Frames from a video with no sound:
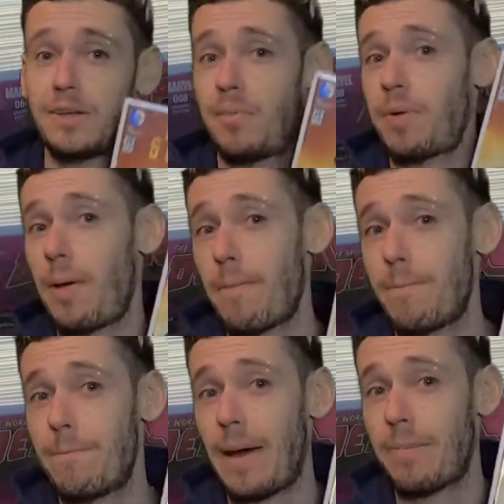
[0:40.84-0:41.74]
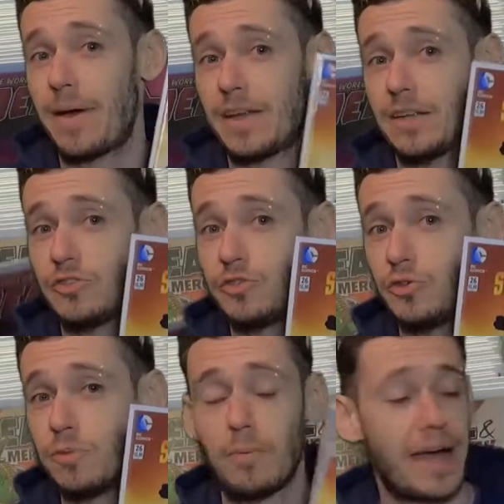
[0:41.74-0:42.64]
up Batman
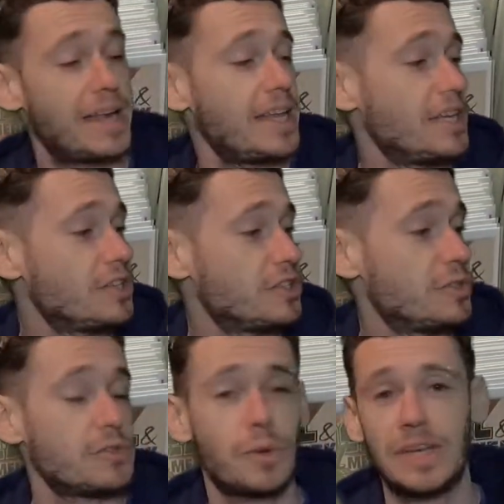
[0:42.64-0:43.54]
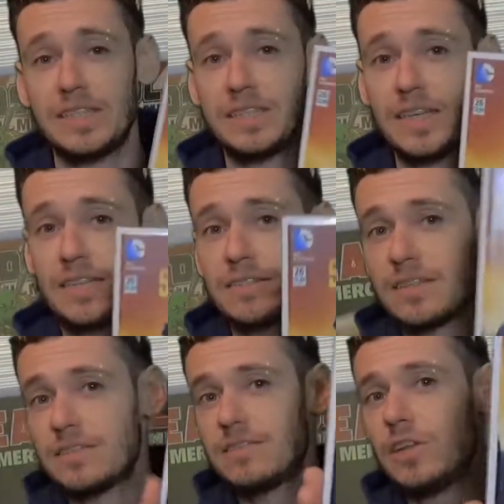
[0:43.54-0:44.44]
Superman issue 26.
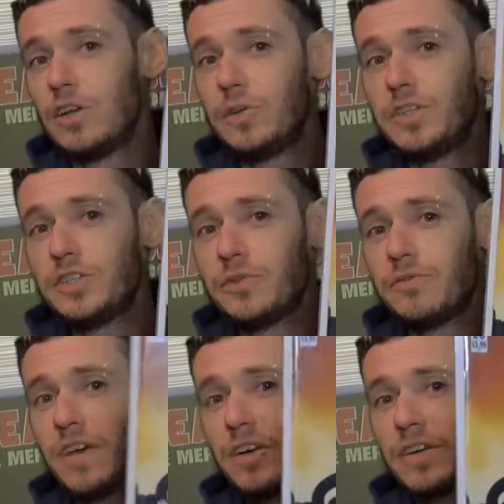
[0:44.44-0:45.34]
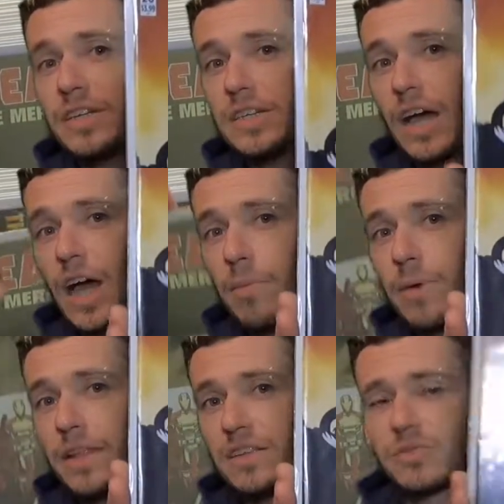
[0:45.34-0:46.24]
This is the Looney Tune variant.
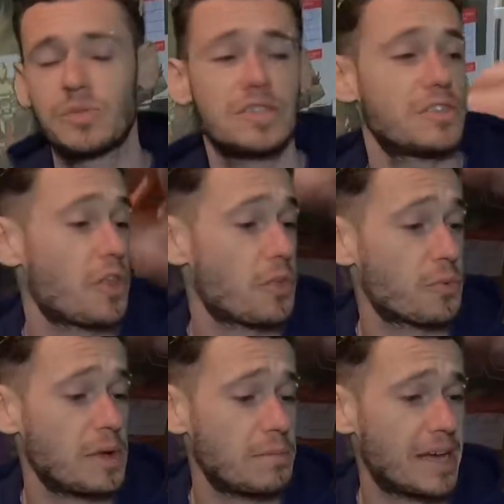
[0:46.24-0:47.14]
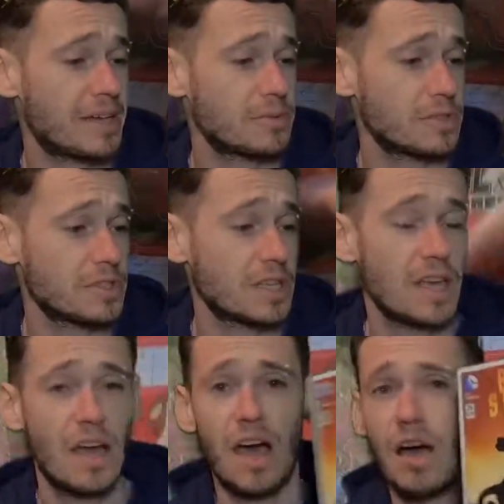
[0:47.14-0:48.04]
This was £3.
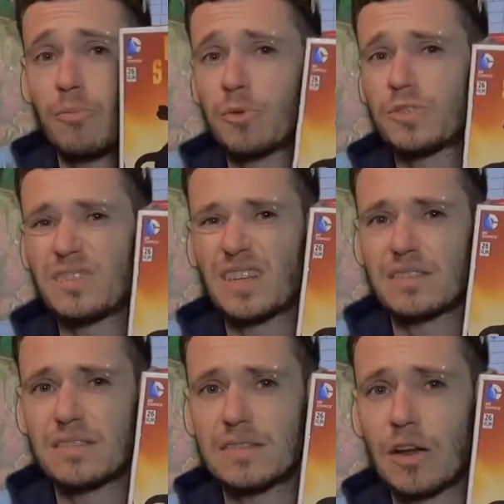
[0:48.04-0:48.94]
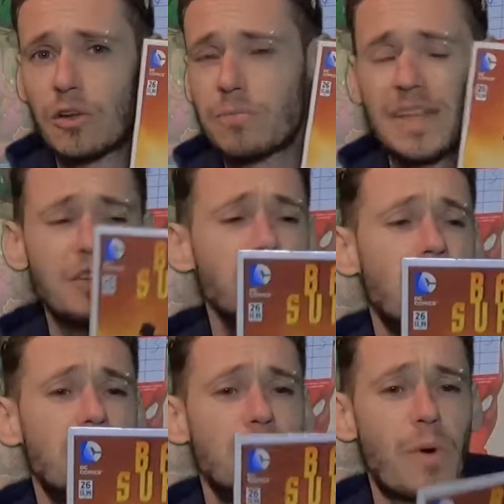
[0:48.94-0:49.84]
All the stickers are still on, but they do
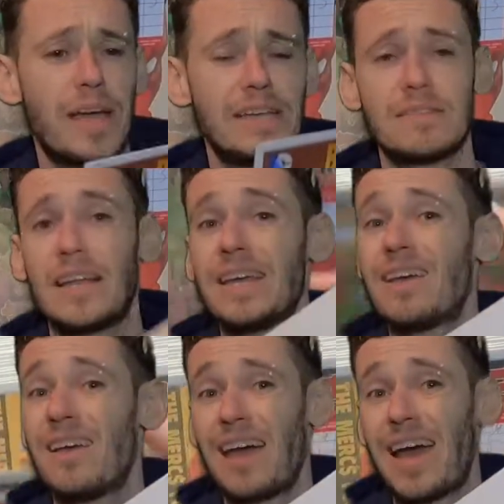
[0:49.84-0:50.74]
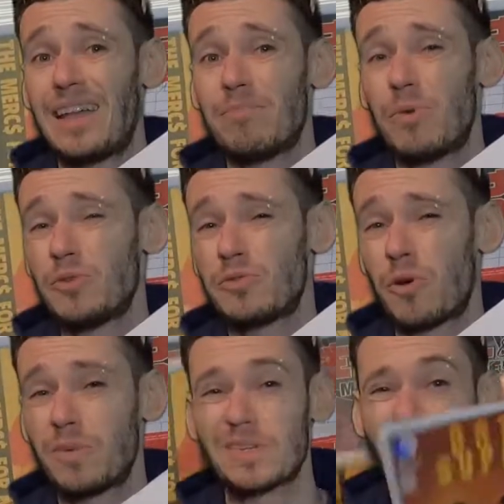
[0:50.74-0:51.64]
come off quite easily, and most
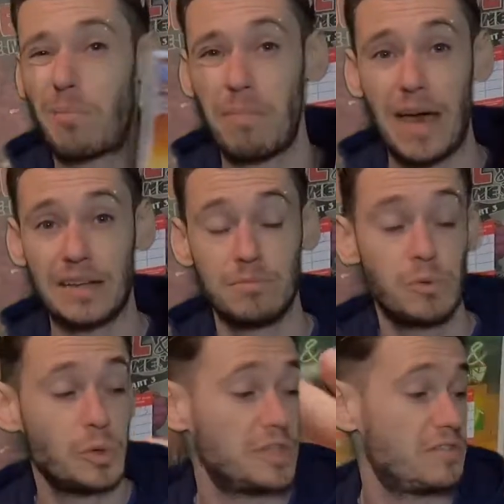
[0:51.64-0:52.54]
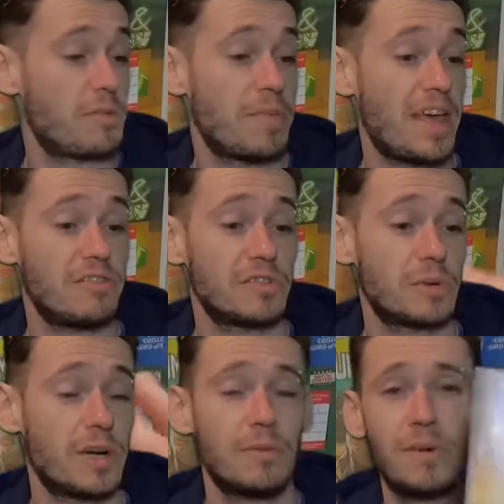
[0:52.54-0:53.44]
comics come bagged and boarded from there as
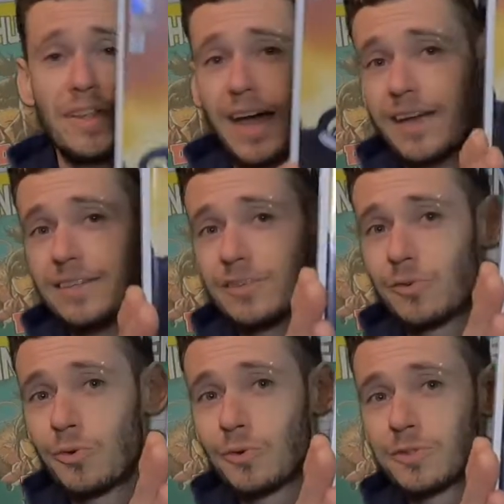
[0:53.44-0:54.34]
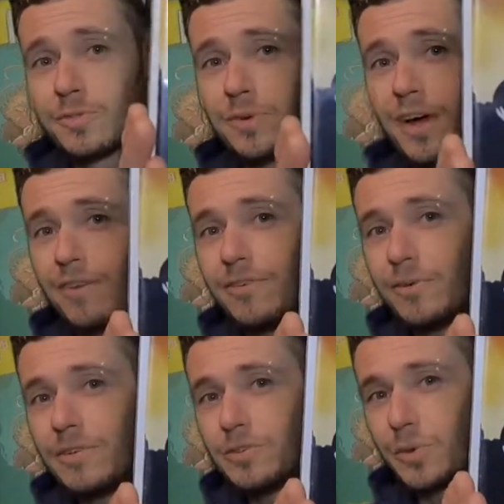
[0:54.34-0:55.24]
well. But that is an awesome cover
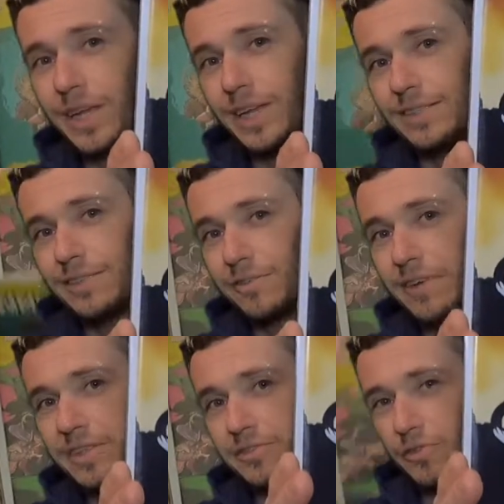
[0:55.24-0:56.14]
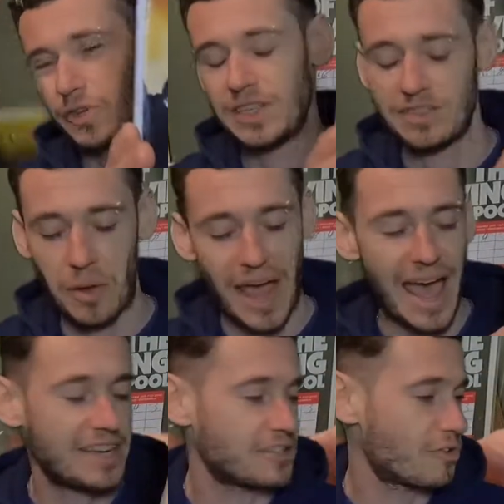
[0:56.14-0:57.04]
with Tweety and Sylvester on it, so I
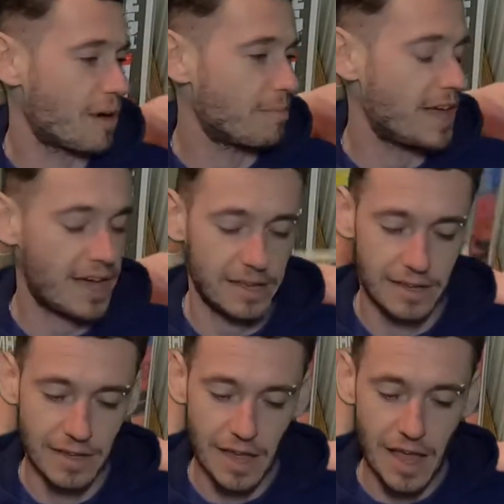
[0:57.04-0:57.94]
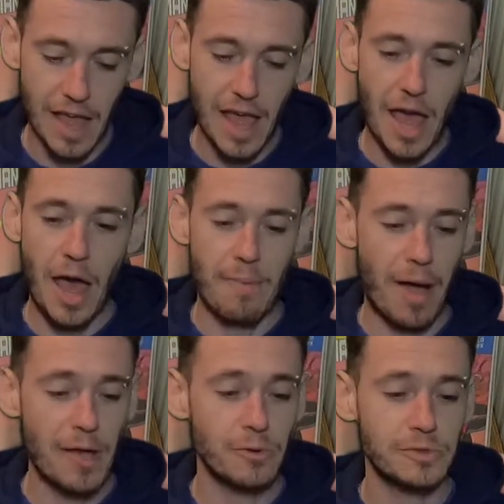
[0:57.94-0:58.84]
had to grab that.
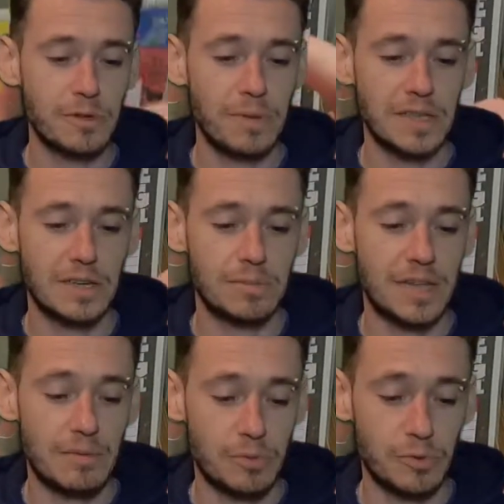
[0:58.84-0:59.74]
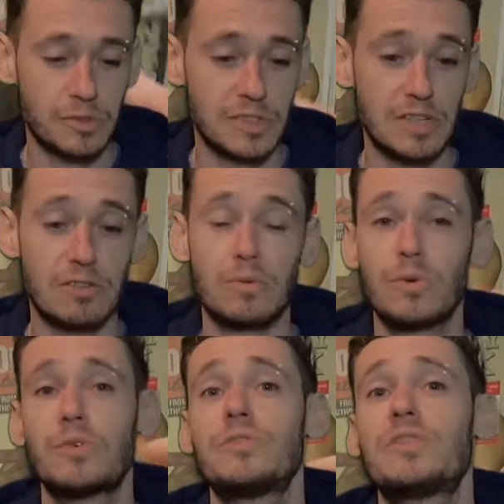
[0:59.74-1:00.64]
I also picked up Deadpool's Secret
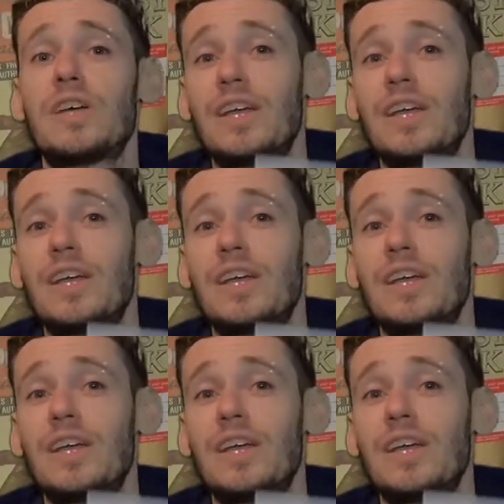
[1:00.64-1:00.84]
Wars,